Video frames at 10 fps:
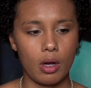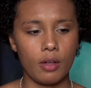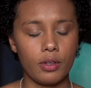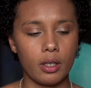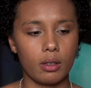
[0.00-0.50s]
I
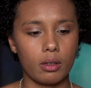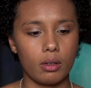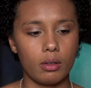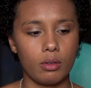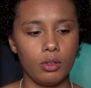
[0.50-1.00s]
think
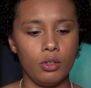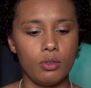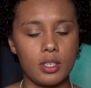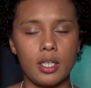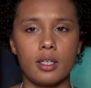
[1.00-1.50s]
you
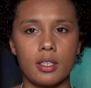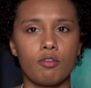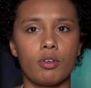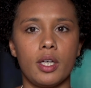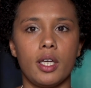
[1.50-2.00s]
see it
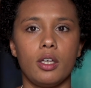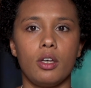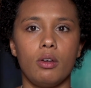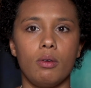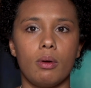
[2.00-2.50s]

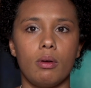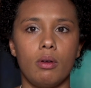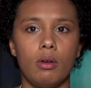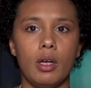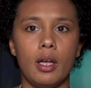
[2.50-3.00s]
differently.
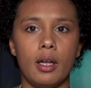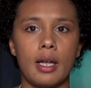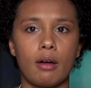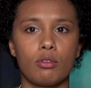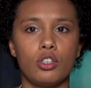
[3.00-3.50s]
It
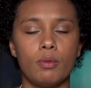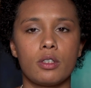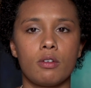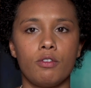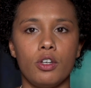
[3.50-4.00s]
allows you
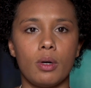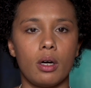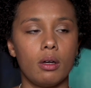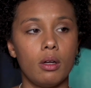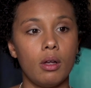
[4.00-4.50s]
as a
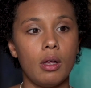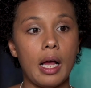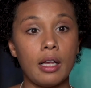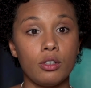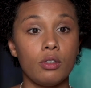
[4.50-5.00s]
viewer
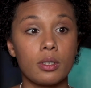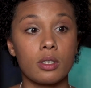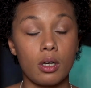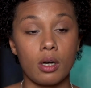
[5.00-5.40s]
and you as the